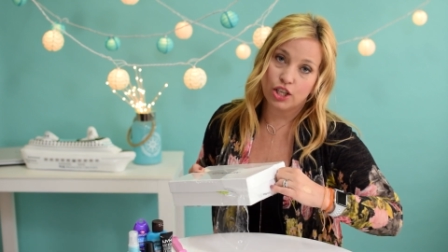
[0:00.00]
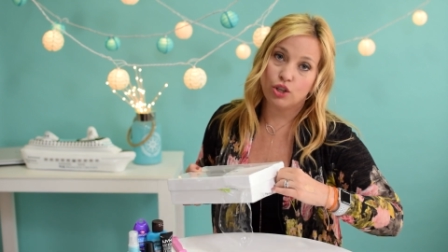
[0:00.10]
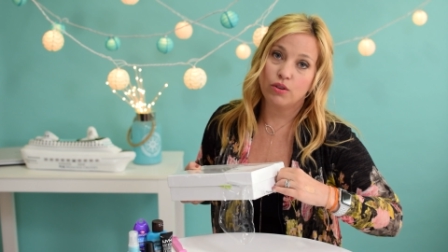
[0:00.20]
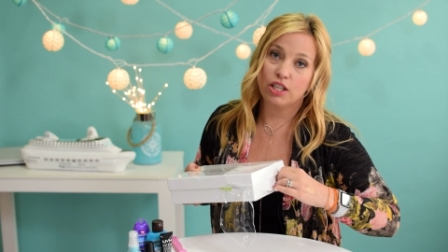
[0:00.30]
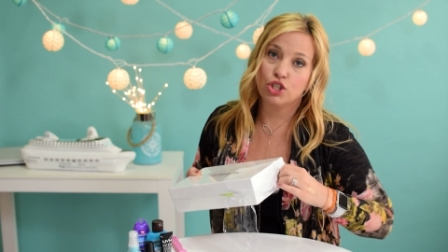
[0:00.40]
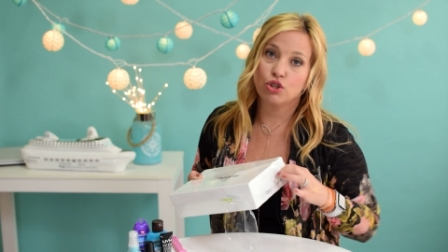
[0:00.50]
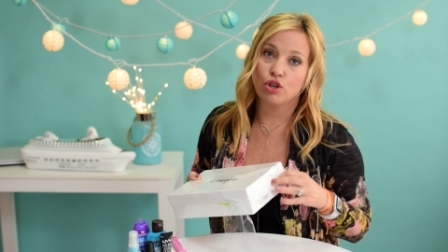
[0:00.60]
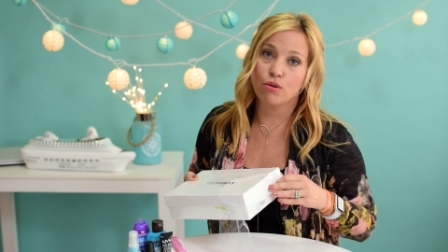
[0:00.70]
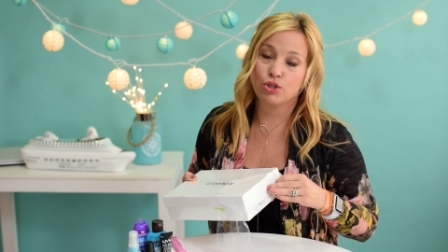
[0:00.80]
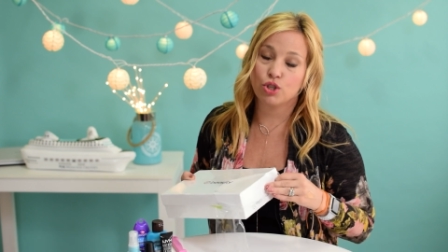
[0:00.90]
you need to
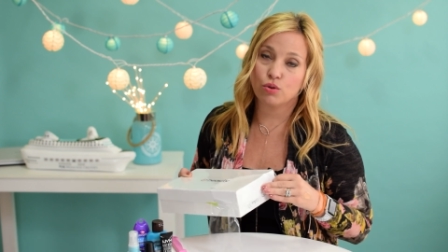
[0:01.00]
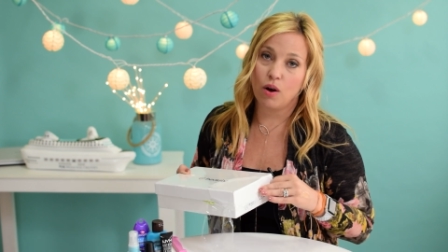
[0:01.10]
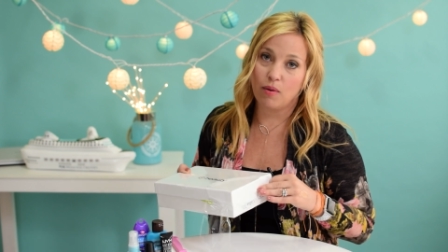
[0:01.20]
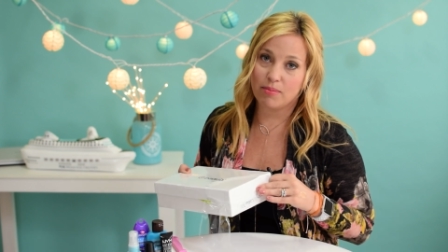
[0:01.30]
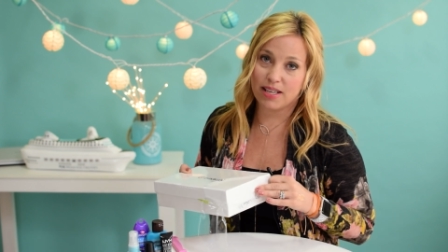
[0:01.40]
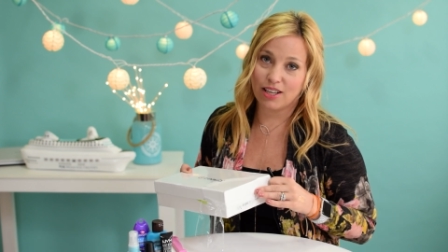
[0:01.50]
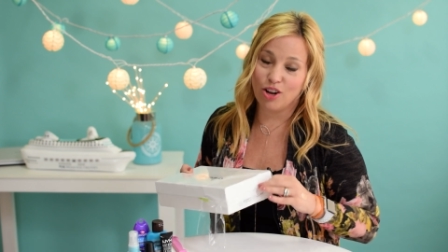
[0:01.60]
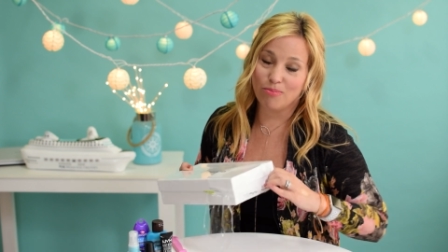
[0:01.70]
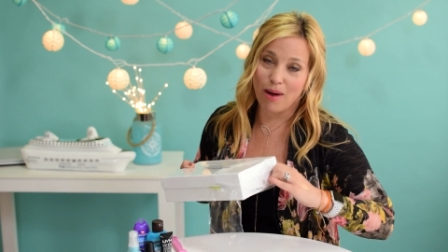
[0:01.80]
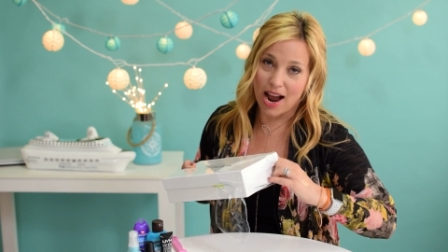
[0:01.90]
go to a website
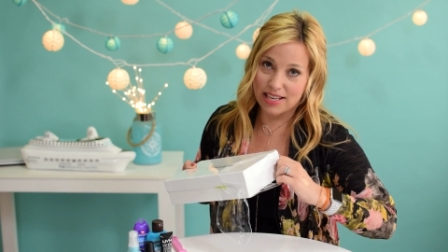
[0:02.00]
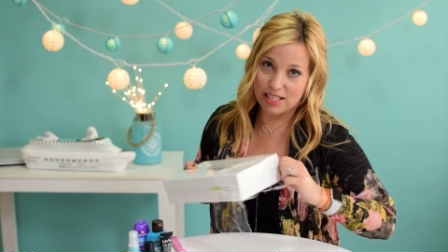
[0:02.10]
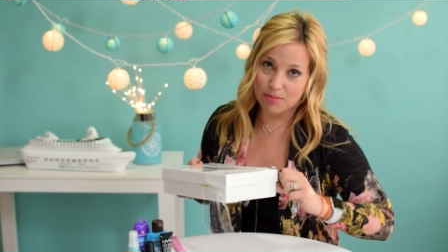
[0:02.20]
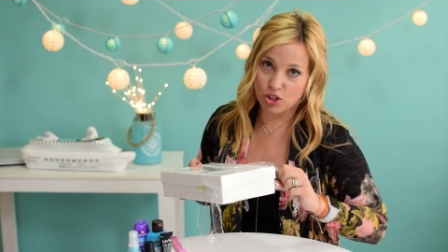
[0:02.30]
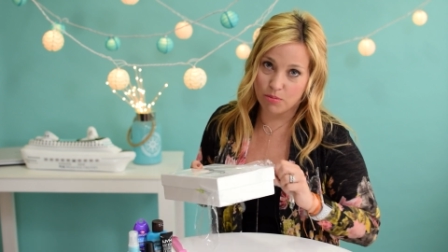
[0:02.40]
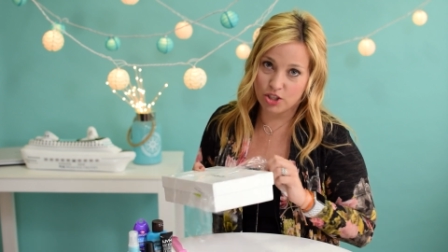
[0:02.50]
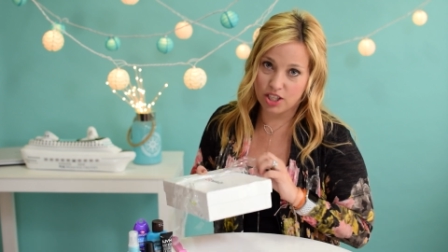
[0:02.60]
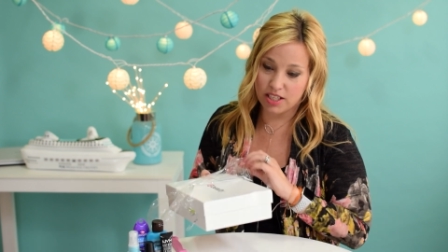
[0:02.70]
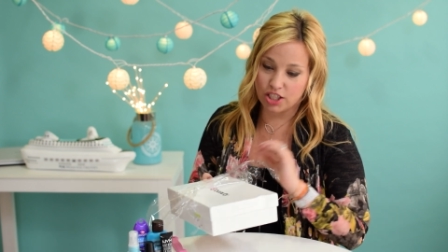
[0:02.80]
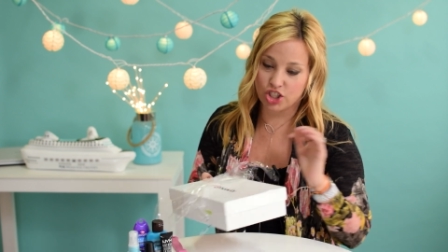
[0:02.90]
called My Subscription
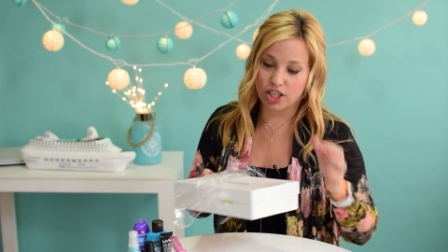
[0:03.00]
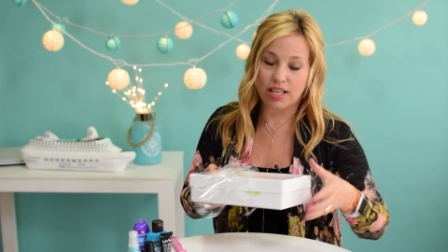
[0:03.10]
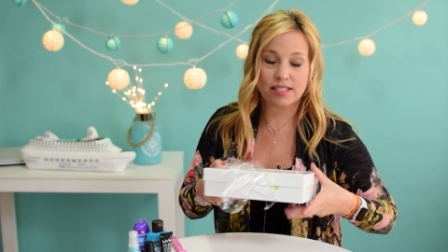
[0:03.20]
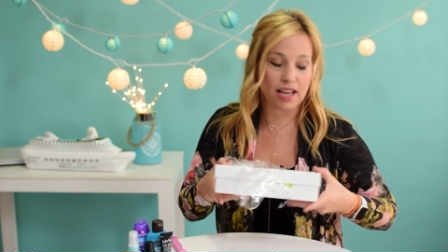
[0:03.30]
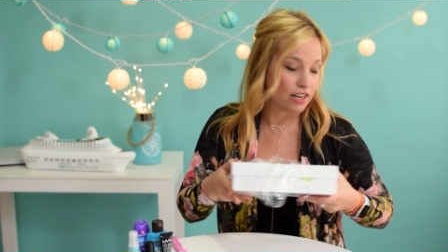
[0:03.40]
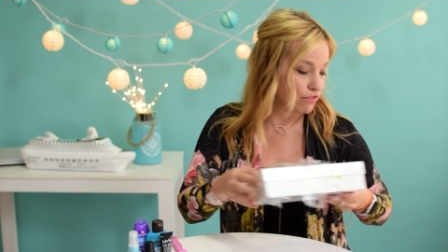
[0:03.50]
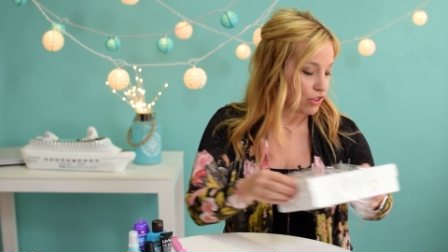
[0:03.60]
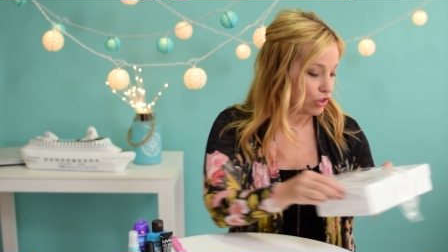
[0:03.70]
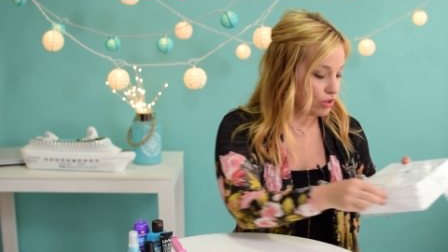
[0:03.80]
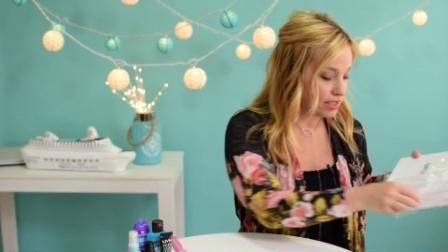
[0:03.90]
Addiction, sign up for
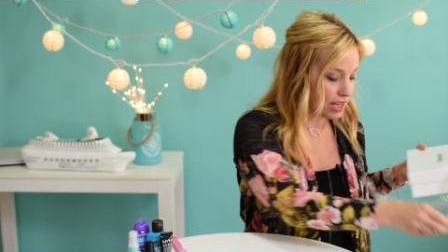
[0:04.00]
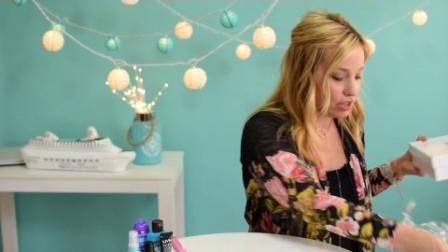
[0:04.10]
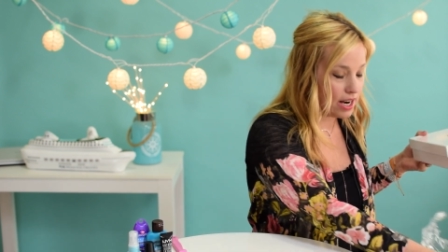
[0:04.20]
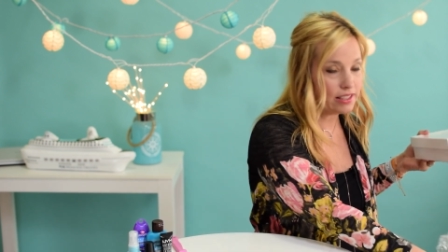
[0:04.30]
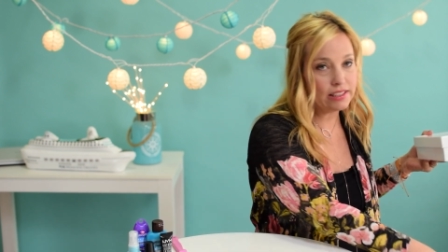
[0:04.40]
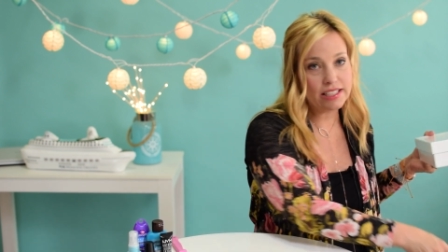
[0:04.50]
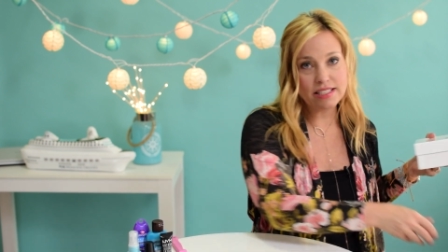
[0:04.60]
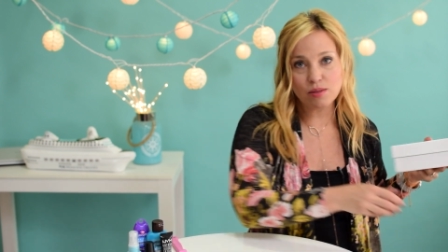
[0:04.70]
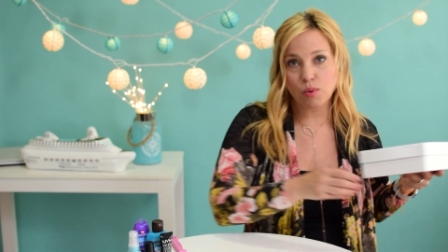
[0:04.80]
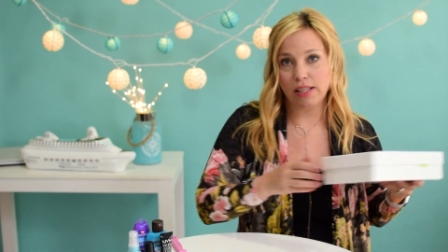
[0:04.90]
the newsletter, and
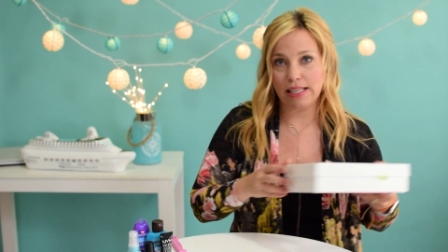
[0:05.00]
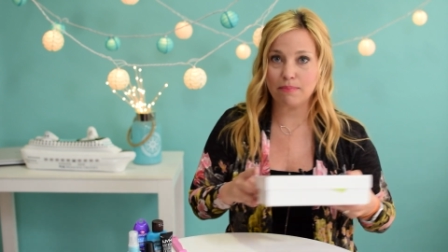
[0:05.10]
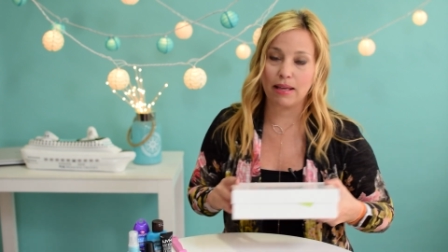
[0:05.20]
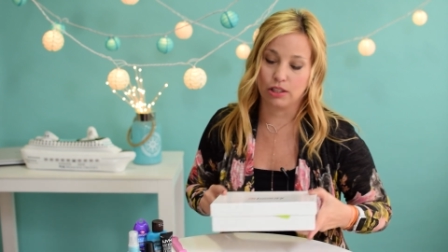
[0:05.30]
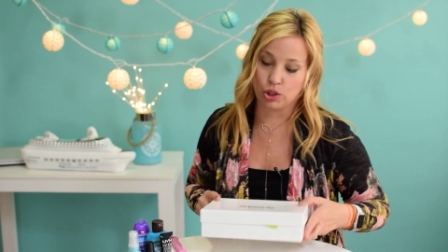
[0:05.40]
Liz will email